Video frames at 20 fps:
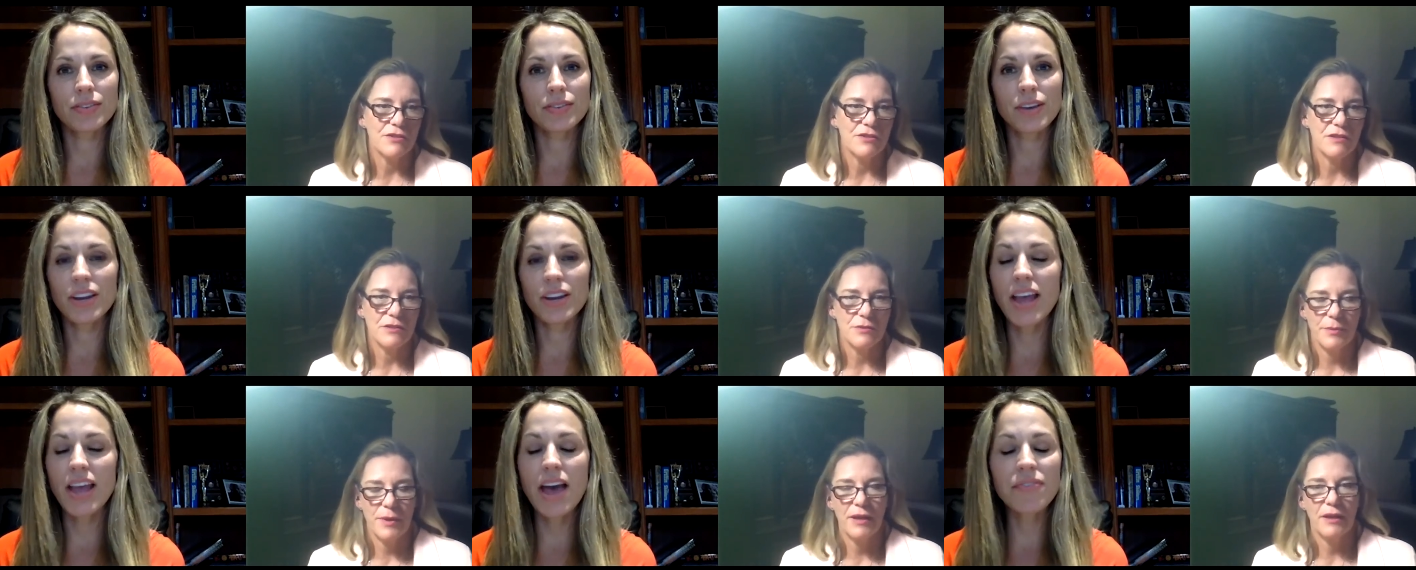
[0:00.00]

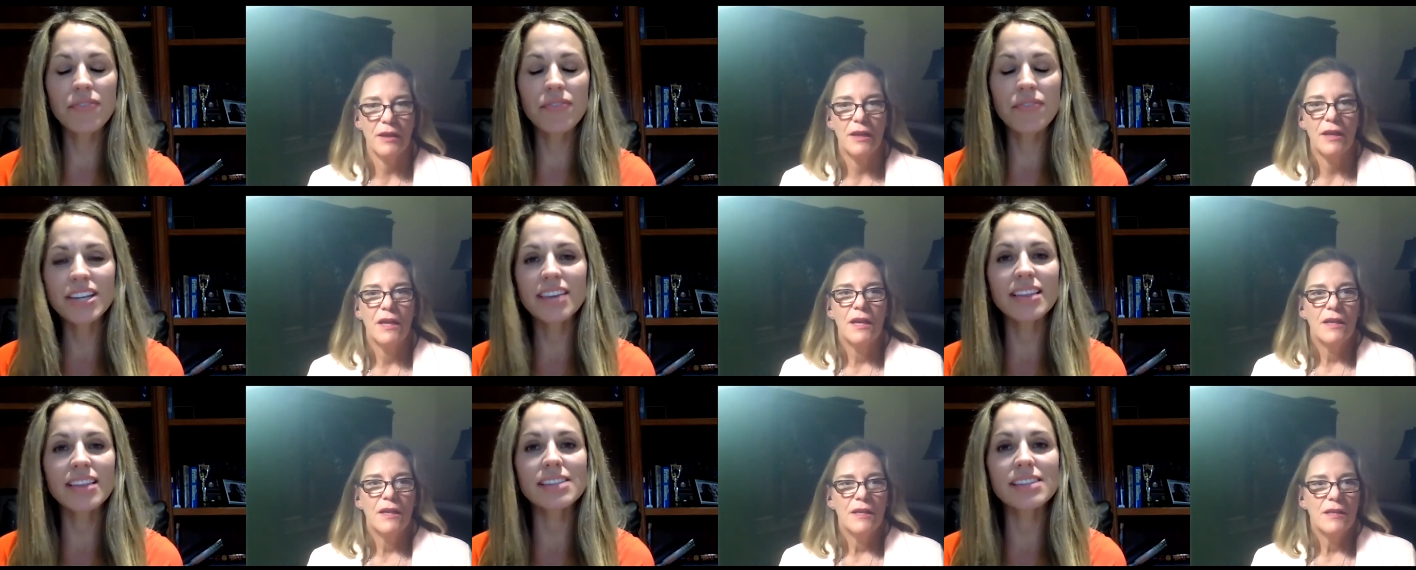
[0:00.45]
Speaker 1: You have to
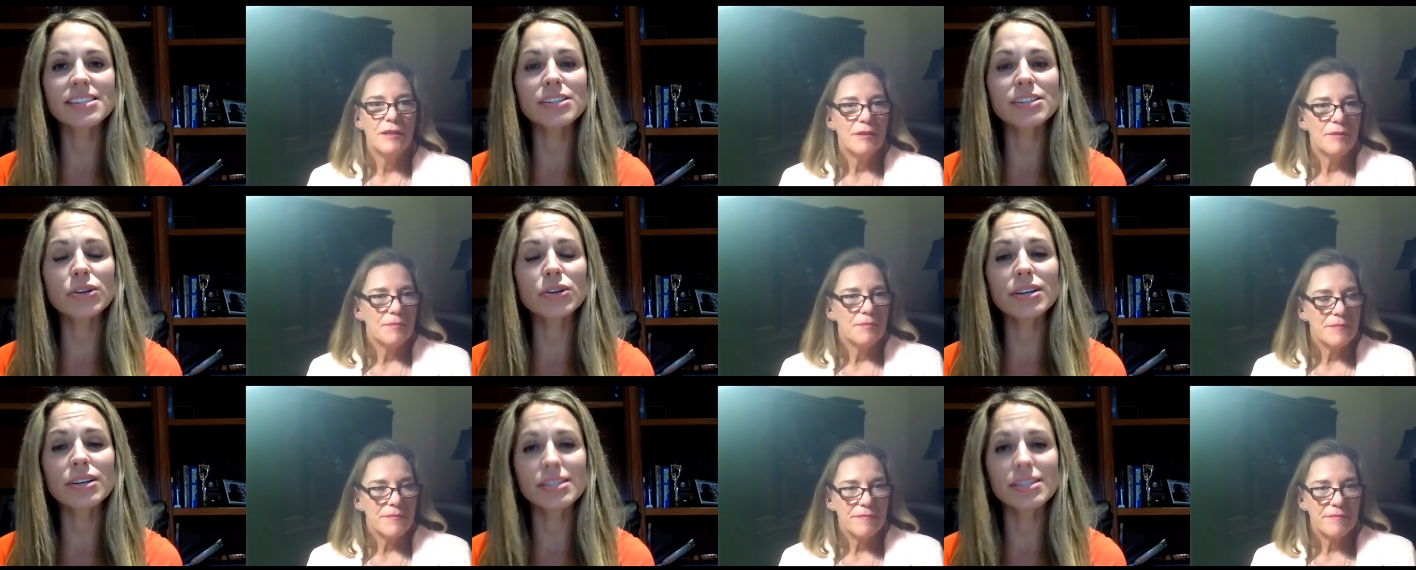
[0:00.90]
take that
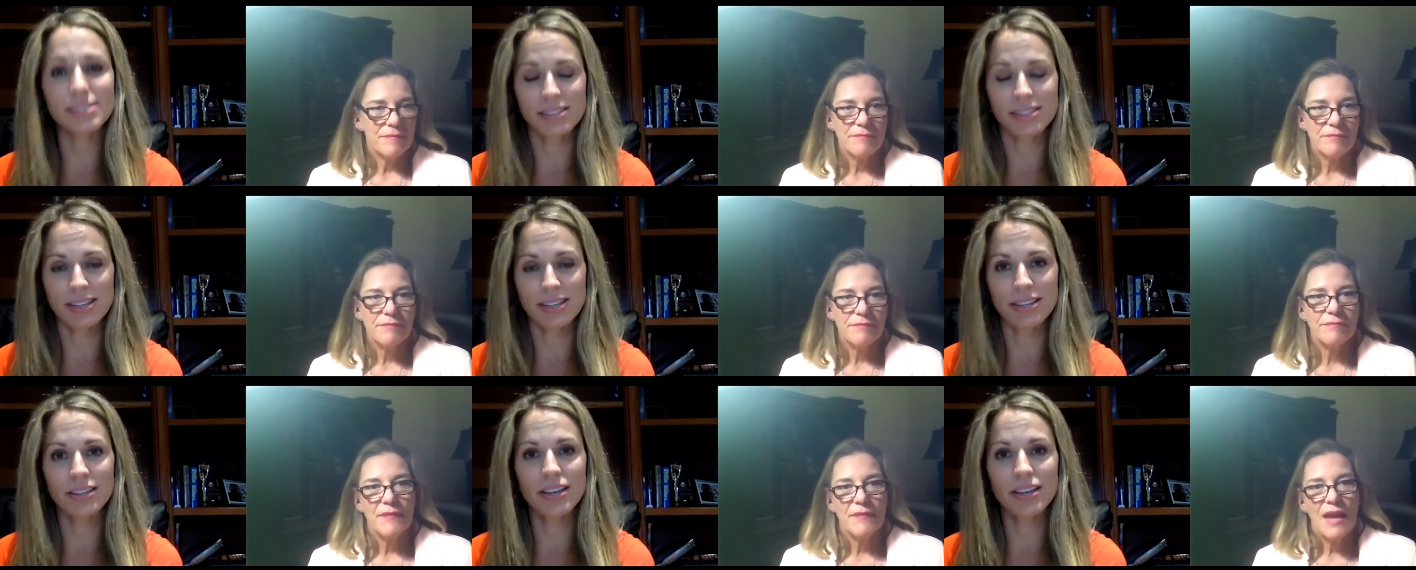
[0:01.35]

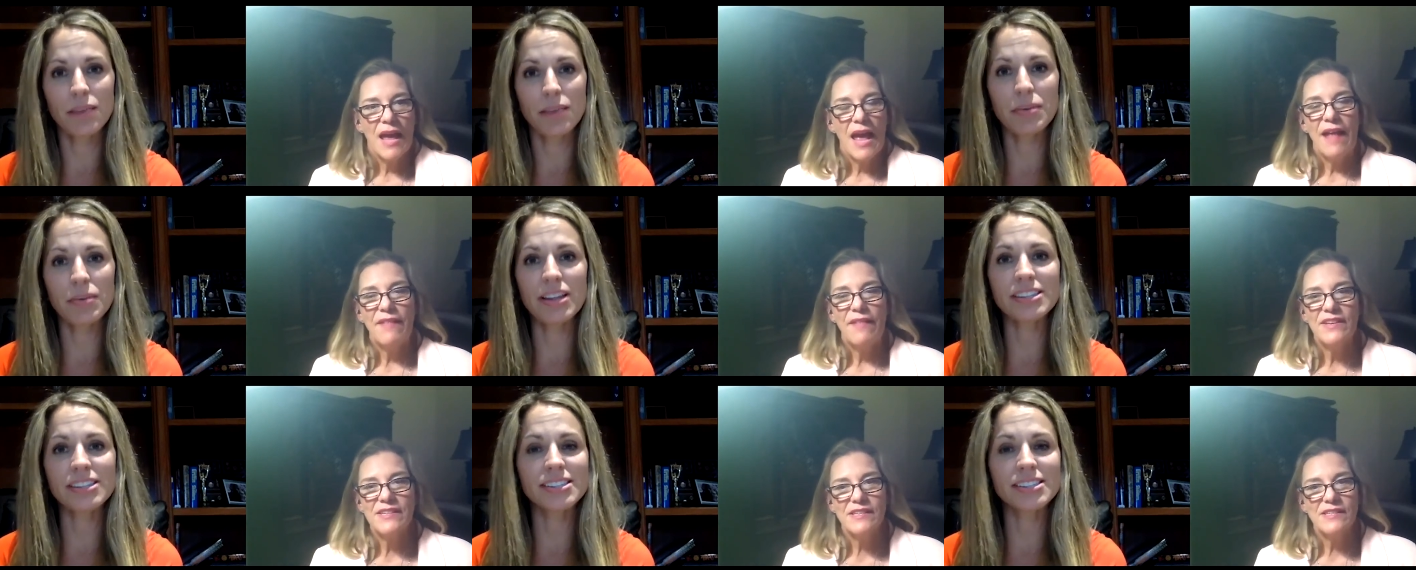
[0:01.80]
seriously. I
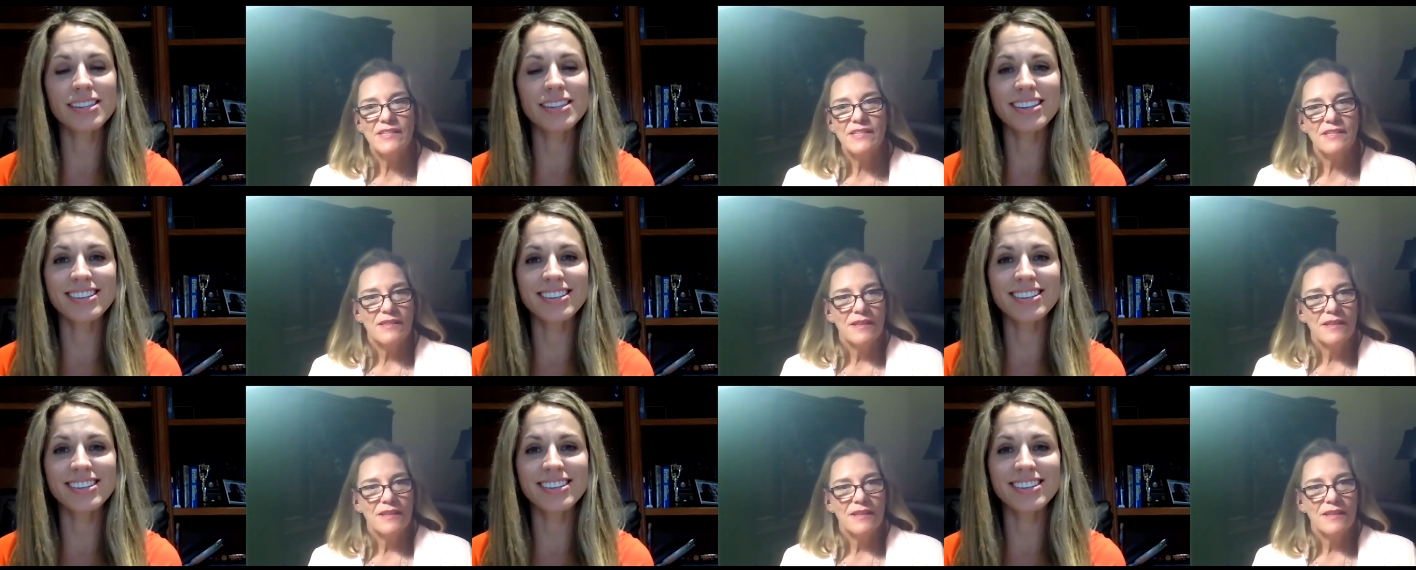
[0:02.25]
mean, this is